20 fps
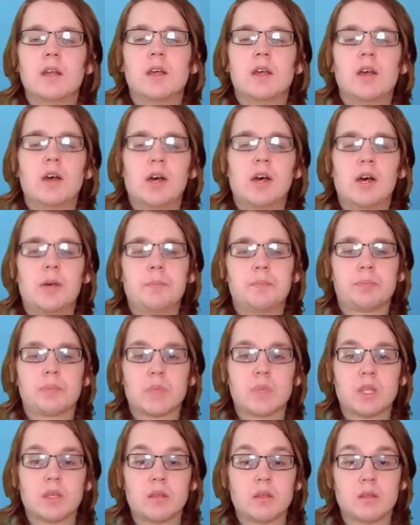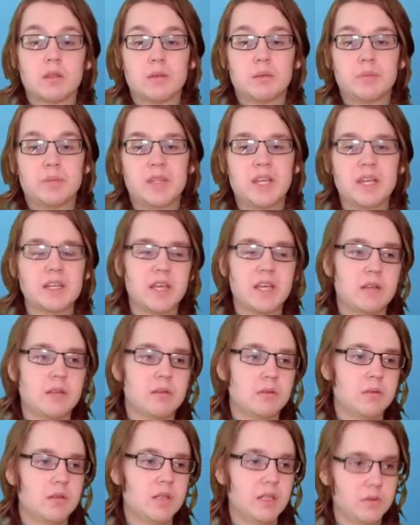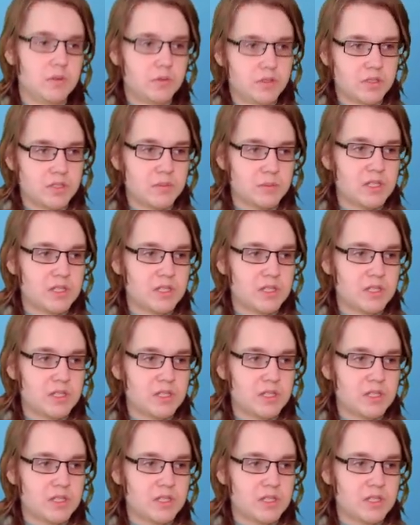But then again, there's also some